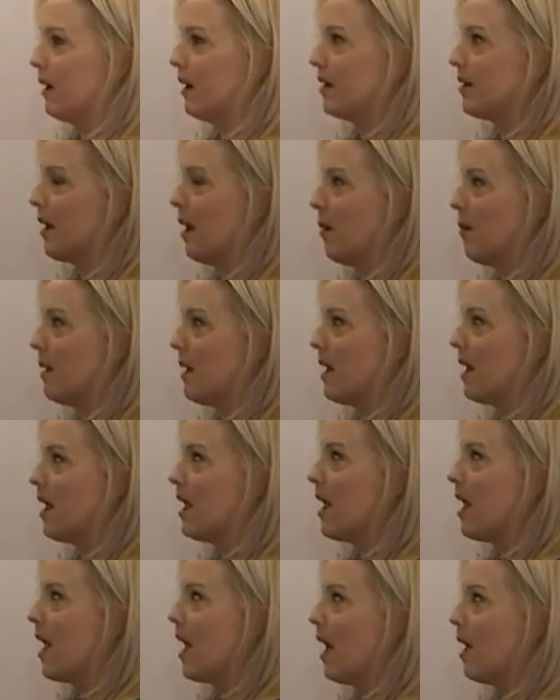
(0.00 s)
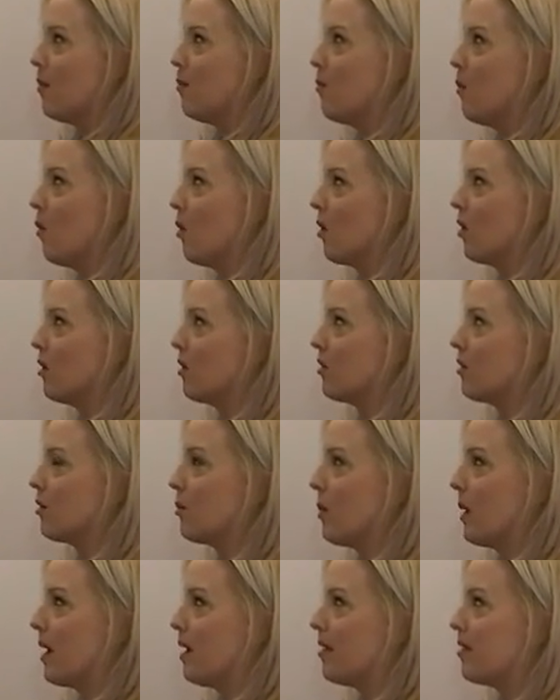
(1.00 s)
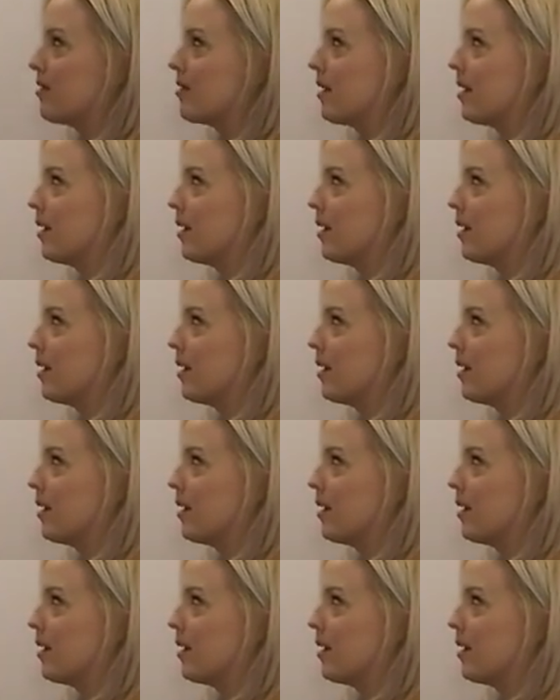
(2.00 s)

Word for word: my tummy and more space